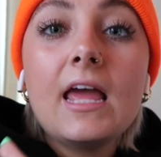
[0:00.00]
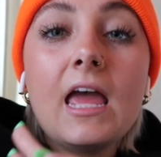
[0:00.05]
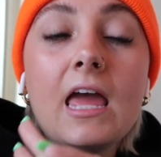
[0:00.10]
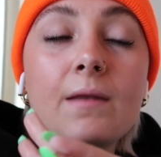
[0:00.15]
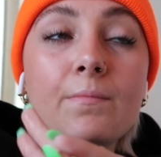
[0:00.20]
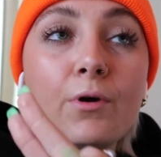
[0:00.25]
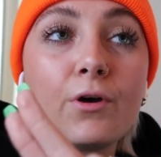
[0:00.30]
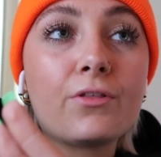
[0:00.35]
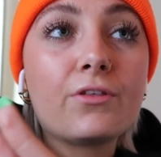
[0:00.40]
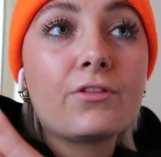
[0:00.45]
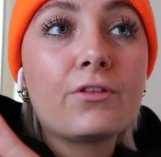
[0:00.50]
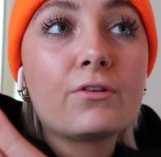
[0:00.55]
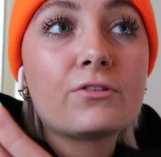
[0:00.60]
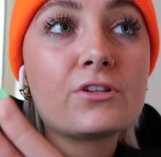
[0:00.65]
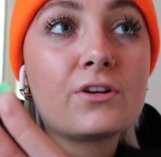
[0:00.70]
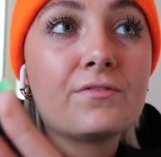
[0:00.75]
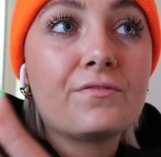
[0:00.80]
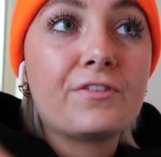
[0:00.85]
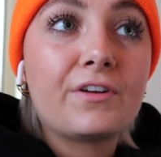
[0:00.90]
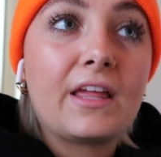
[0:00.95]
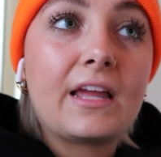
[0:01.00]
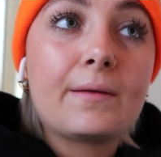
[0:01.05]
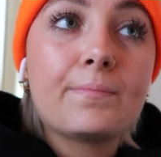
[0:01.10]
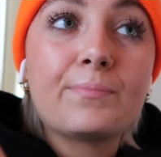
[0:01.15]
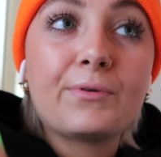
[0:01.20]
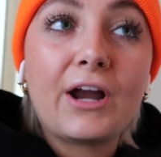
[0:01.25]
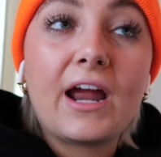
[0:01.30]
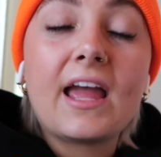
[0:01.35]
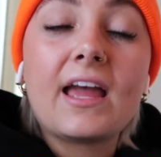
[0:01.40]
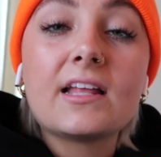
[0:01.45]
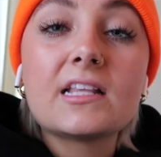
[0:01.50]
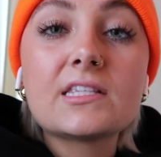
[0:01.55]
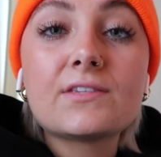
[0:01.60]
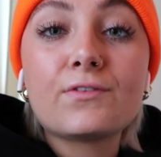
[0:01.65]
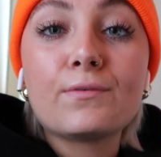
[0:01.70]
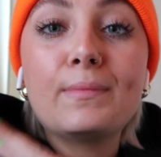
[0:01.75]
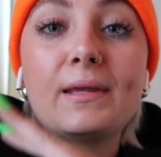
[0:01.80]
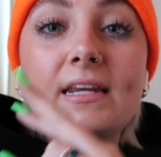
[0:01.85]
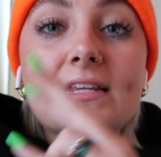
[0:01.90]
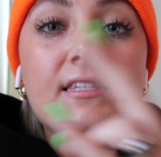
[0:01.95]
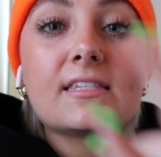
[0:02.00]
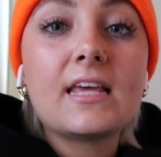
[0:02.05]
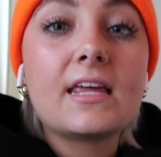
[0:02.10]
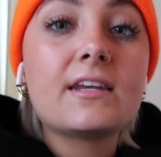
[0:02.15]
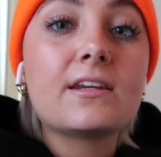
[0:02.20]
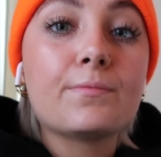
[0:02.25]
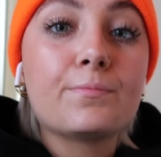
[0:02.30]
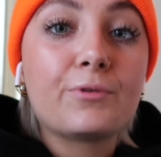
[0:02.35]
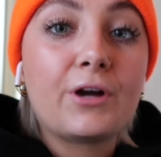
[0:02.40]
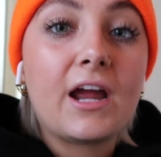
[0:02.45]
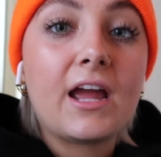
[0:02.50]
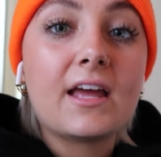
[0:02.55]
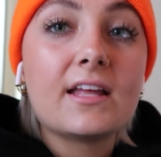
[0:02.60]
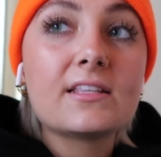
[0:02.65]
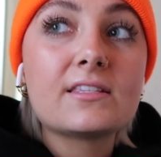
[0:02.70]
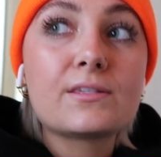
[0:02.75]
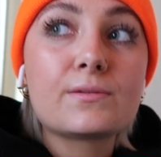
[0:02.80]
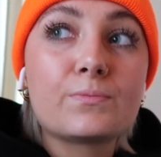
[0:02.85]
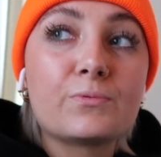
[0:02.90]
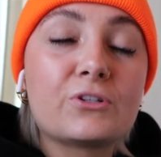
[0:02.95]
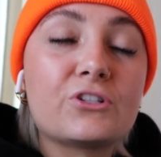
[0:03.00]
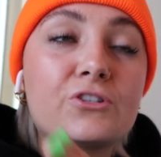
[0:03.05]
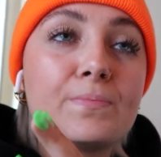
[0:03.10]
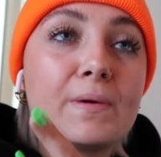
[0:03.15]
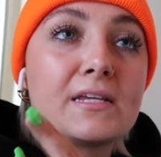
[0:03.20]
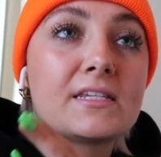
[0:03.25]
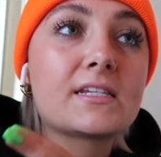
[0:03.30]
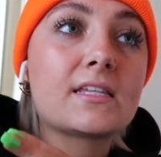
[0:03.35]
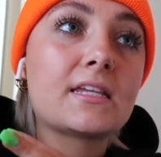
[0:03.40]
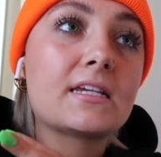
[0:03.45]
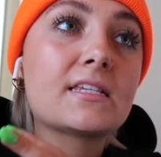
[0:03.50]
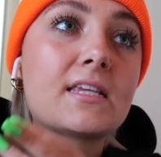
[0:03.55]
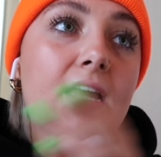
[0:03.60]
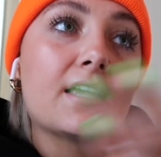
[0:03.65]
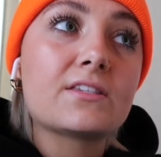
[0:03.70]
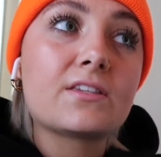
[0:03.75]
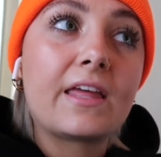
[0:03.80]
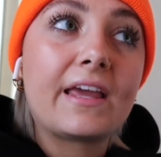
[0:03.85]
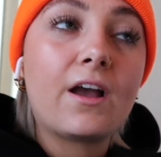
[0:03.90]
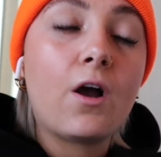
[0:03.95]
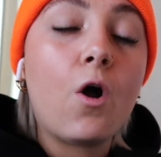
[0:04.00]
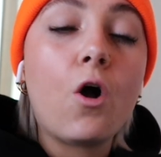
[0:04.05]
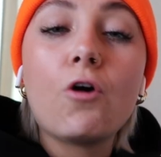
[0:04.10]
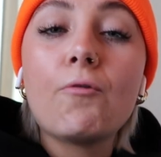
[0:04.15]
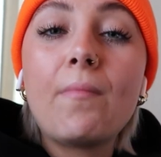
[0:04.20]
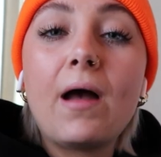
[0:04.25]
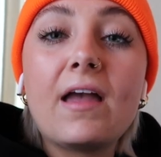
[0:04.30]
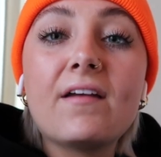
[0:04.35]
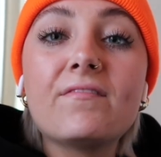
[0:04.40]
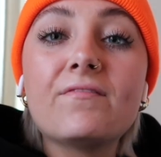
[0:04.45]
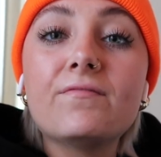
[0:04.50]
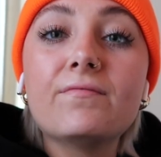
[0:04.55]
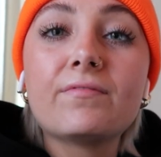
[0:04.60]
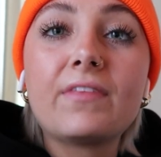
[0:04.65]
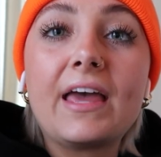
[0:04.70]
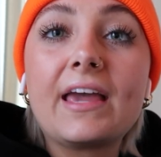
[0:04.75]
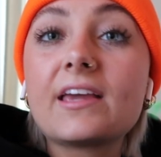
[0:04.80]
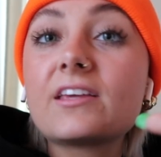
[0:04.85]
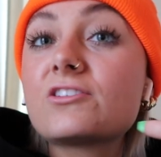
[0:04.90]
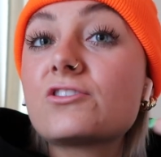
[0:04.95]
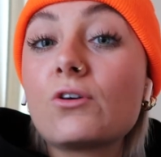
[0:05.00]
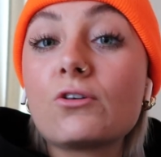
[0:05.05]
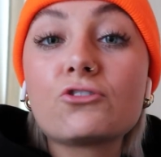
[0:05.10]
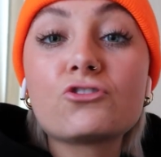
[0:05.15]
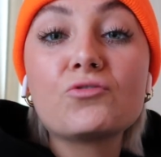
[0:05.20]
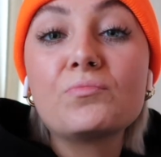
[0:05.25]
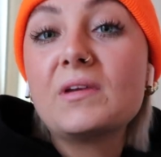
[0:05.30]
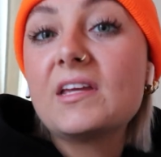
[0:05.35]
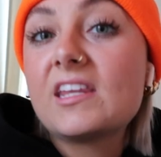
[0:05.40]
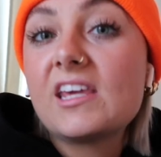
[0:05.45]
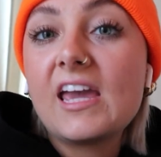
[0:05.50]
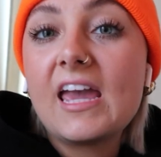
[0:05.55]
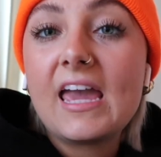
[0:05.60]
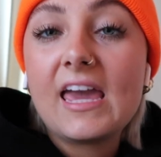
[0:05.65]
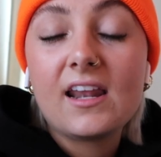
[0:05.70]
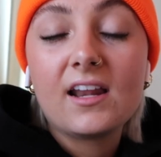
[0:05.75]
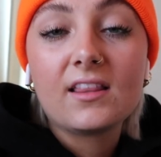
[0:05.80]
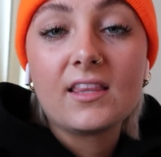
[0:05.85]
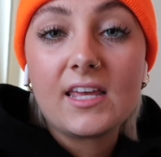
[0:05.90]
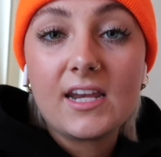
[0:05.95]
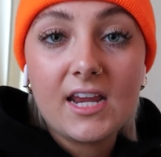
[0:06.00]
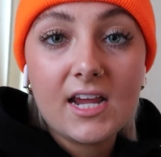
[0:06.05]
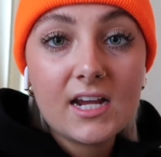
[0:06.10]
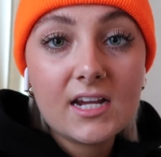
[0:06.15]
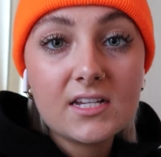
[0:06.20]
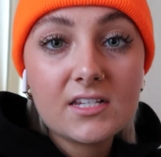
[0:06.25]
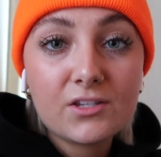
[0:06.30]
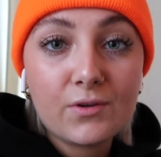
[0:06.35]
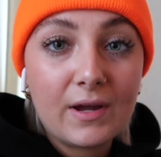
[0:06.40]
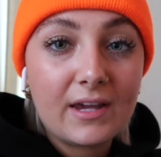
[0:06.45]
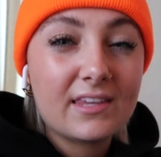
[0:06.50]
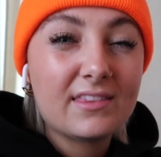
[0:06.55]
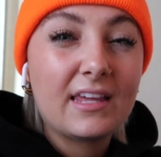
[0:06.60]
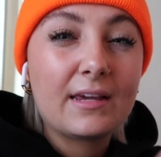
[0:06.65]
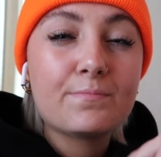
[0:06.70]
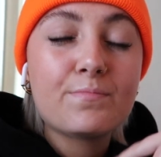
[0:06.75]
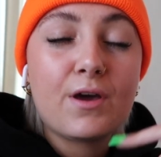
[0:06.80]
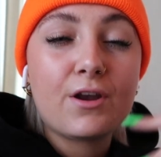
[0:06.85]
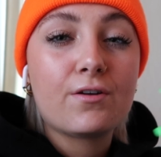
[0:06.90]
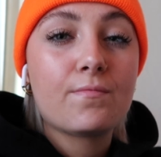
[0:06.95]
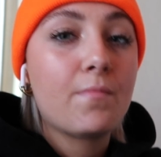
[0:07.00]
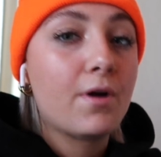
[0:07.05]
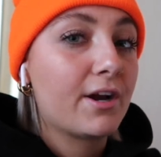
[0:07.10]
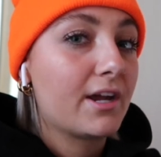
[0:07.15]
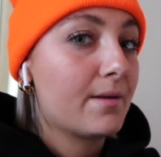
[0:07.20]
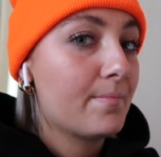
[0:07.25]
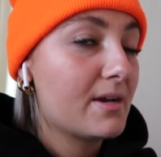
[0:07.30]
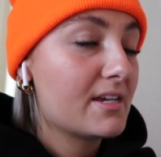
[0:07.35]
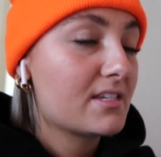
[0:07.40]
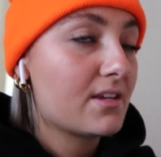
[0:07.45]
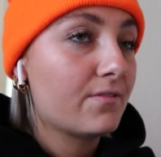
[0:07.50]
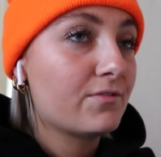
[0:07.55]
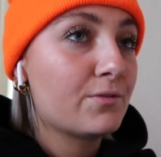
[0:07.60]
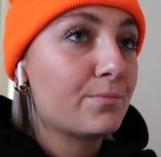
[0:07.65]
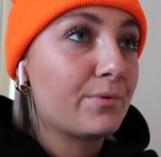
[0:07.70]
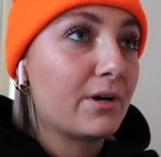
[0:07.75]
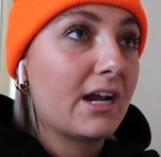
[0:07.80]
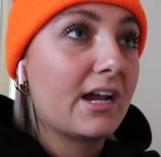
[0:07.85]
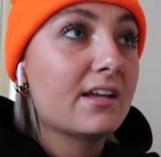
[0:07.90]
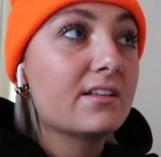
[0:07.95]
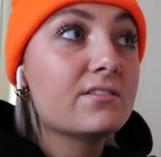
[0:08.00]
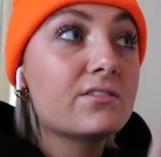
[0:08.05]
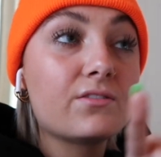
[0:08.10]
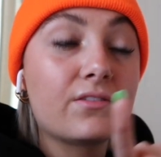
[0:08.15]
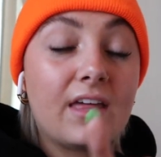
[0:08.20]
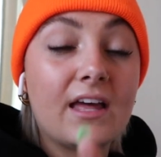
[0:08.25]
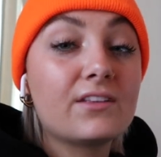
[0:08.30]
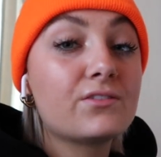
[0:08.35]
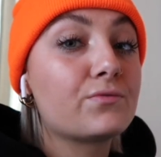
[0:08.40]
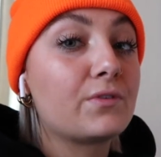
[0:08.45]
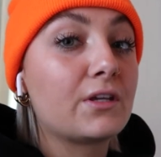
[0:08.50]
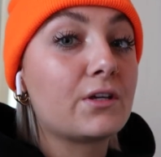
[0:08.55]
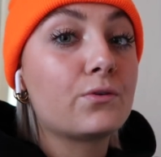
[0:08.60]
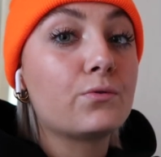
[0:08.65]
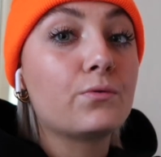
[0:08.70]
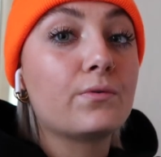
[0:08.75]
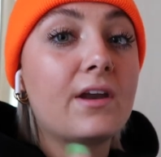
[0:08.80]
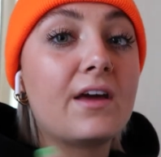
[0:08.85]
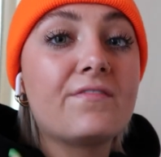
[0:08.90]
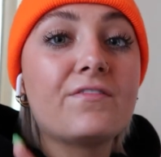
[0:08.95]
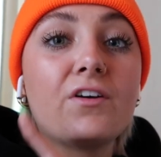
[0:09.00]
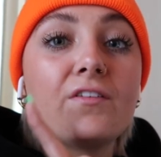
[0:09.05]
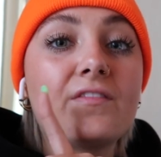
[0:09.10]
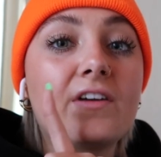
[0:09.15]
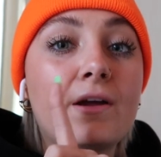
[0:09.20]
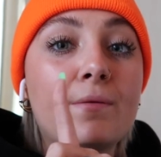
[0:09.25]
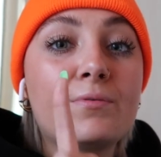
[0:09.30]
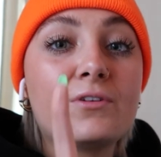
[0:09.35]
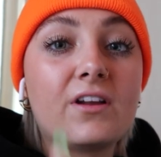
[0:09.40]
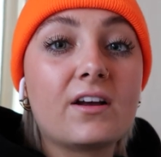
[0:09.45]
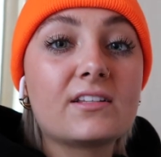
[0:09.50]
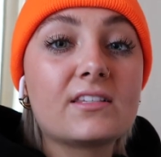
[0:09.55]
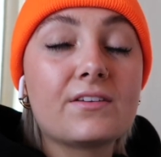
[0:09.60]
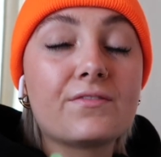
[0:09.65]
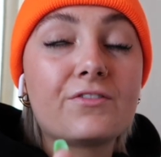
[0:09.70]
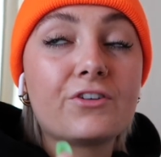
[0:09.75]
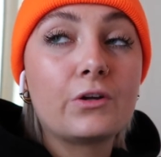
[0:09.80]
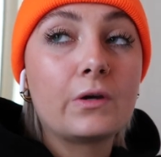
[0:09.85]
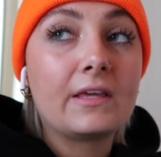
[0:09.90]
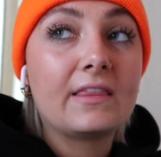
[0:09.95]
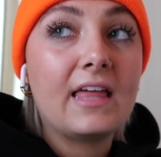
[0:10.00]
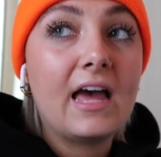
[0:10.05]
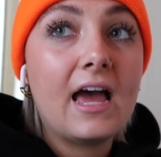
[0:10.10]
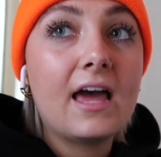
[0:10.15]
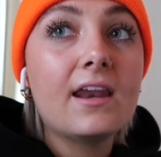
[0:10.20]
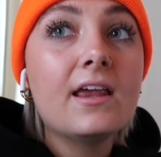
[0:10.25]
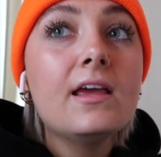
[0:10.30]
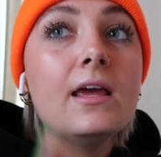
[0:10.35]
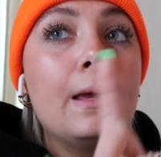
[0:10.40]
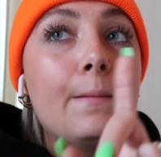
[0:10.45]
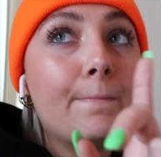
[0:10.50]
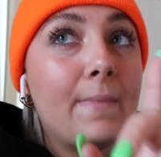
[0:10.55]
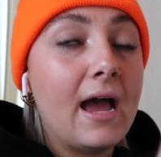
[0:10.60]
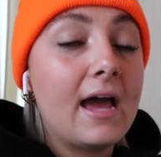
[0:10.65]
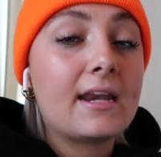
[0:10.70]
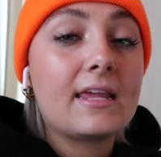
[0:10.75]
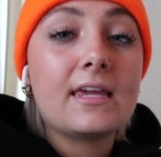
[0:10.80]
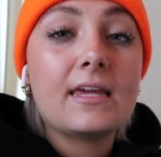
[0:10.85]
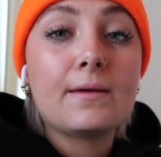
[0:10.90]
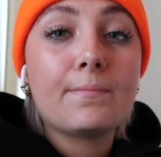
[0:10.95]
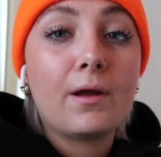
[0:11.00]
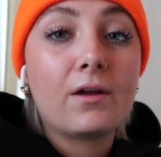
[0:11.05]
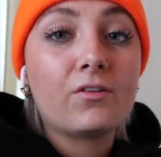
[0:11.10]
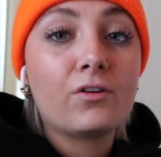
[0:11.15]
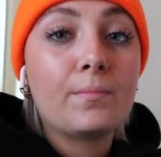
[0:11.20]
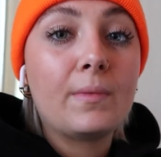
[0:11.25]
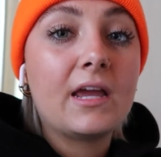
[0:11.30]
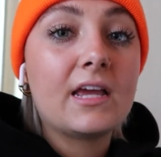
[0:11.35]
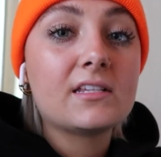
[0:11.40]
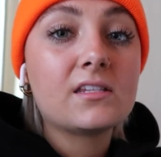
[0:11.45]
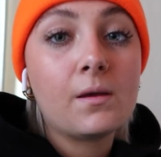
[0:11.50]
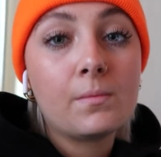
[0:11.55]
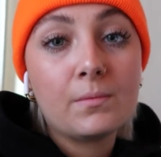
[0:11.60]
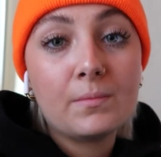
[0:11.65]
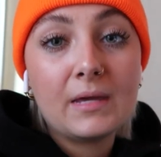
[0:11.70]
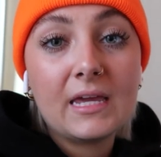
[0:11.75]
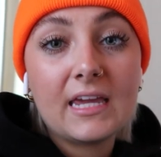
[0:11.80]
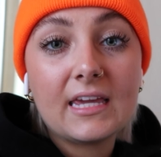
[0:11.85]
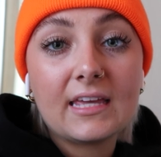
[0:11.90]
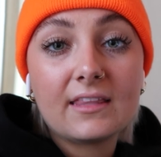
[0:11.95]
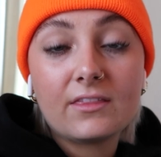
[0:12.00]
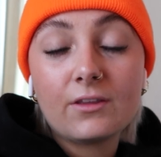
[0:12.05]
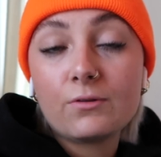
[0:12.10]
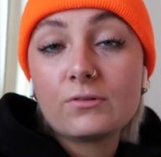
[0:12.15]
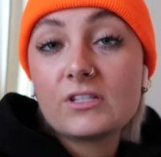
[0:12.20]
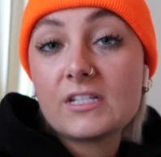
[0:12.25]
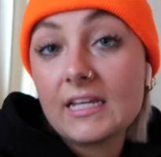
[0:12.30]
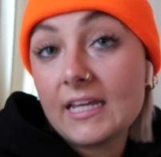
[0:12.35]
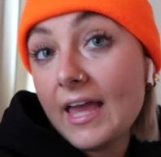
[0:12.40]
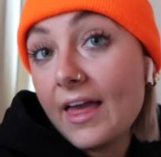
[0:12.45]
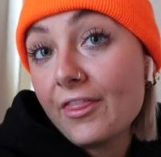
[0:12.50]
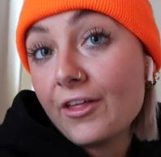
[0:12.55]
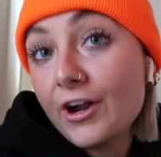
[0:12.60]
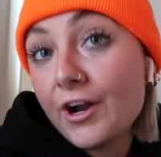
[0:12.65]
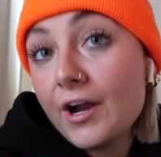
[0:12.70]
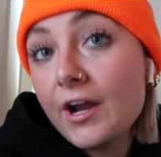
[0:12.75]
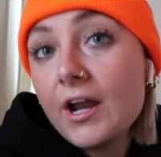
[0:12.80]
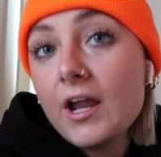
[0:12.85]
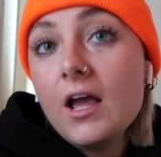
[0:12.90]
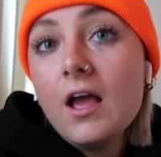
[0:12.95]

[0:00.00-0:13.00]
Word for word: And both of those are for like brands, for me to send to brands, which basically has like all my like social media analytics so I can like better market myself to brands. So that's really cool and I felt very productive for doing that. Maddie, my roommate, is helping me get those together.